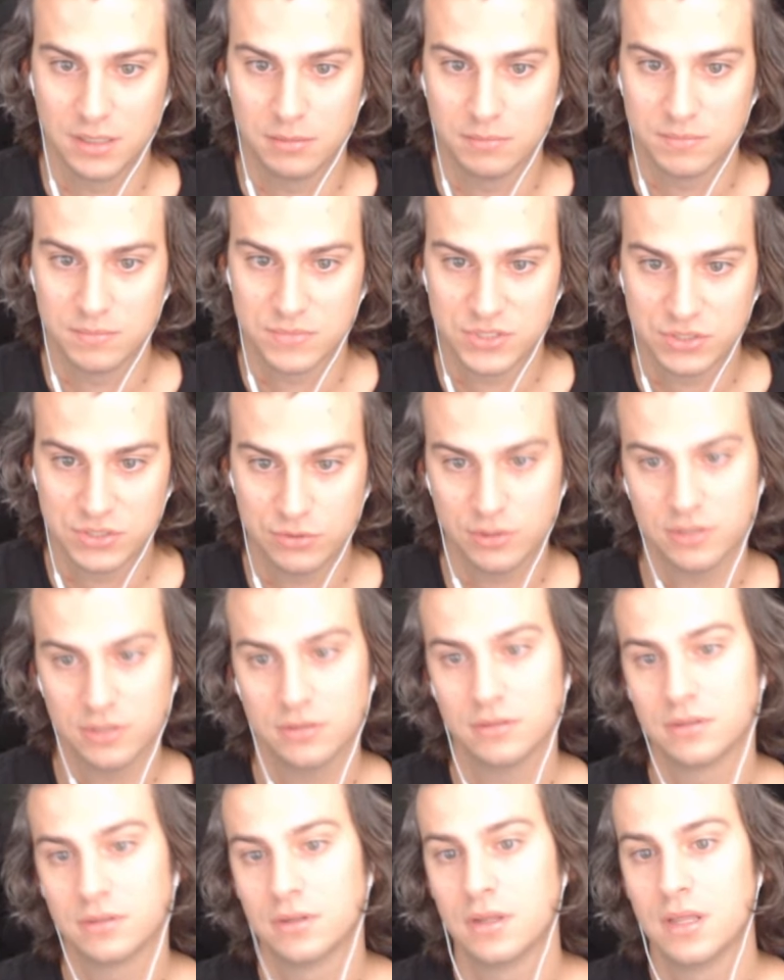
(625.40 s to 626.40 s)
sooner.
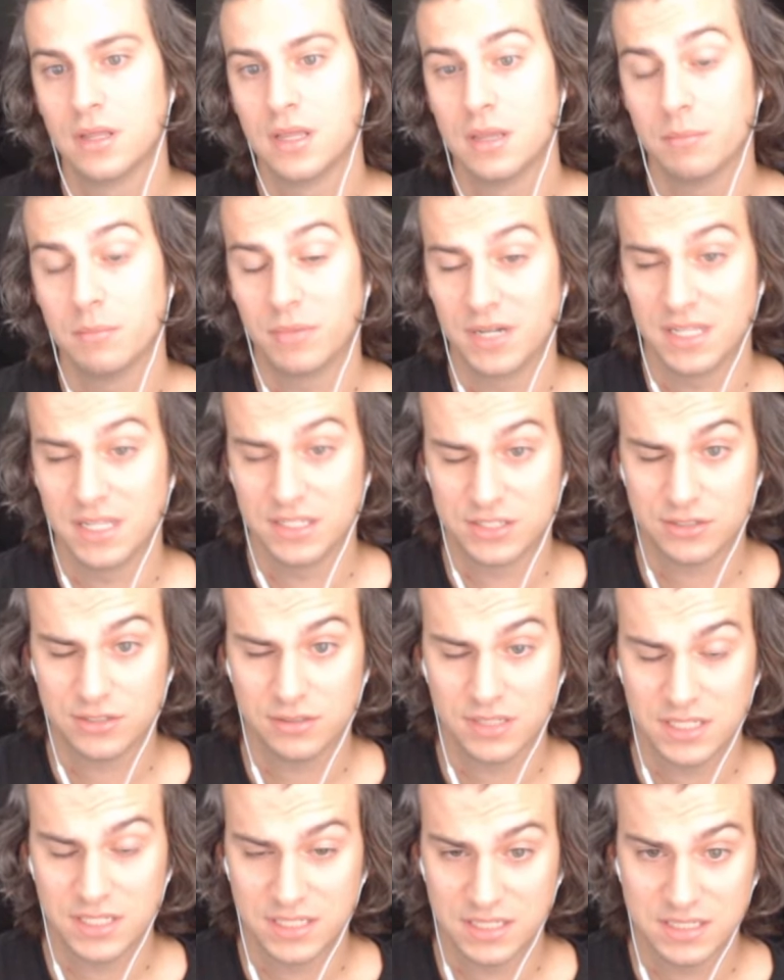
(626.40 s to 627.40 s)
But it
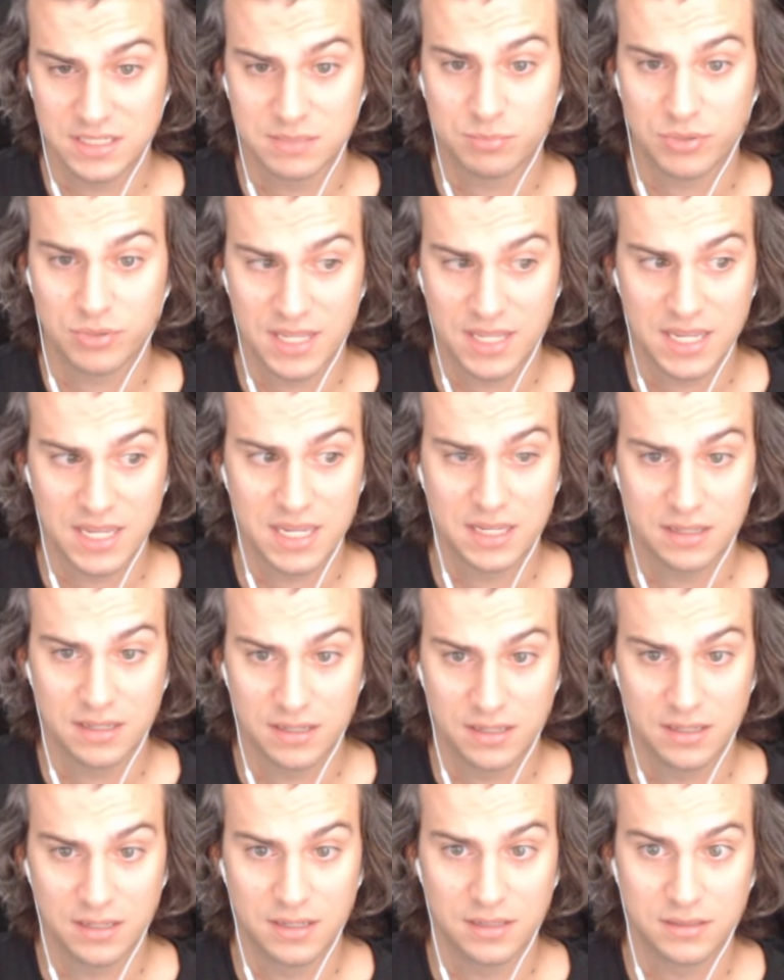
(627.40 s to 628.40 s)
certainly does play
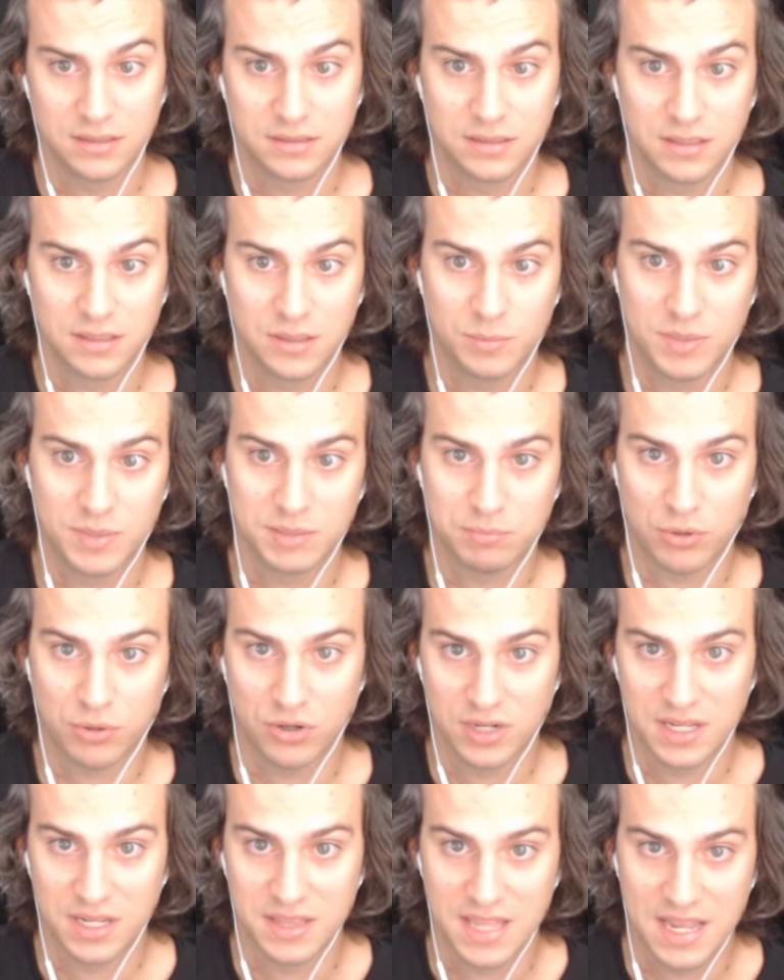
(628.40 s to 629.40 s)
a big part
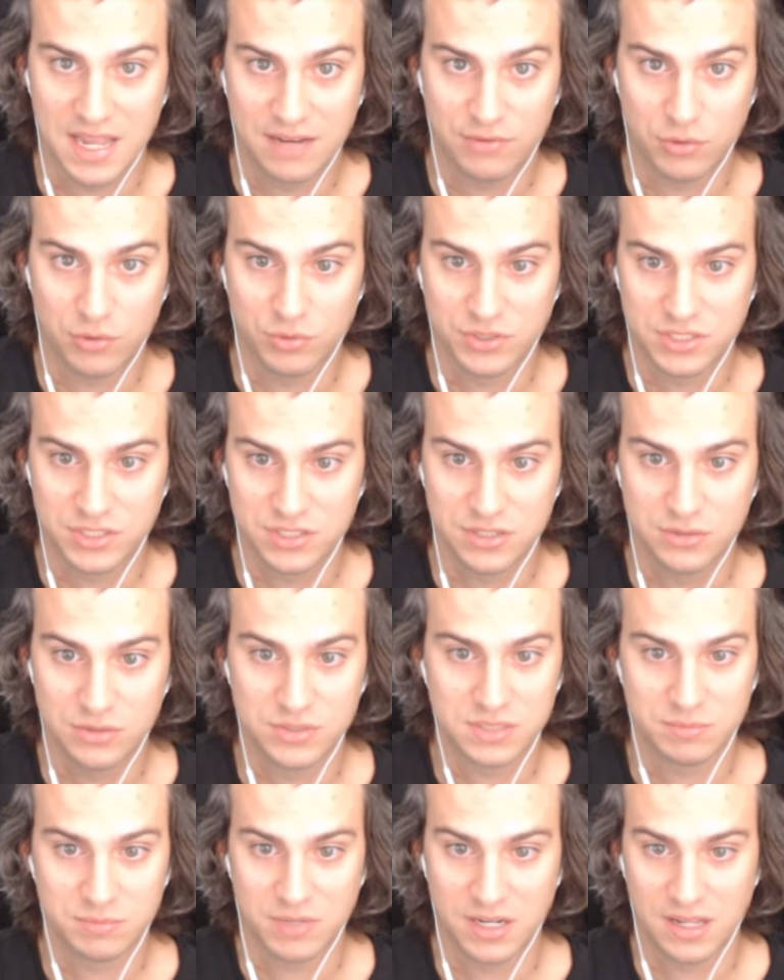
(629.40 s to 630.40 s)
in that if you want to do
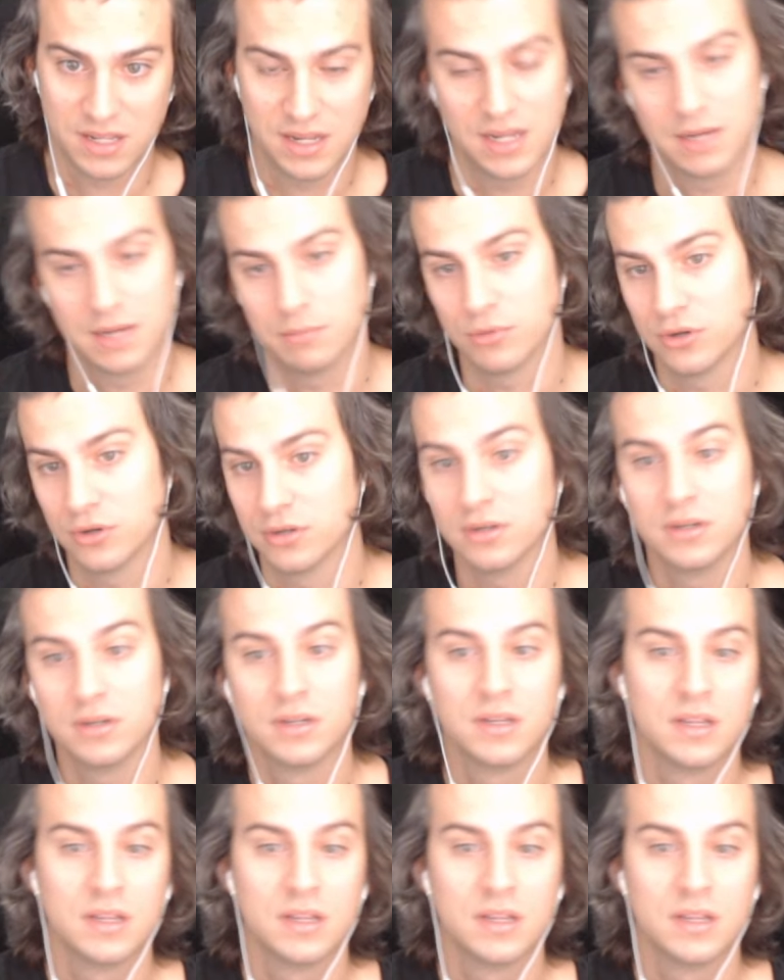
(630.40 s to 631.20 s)
some kind of Amber,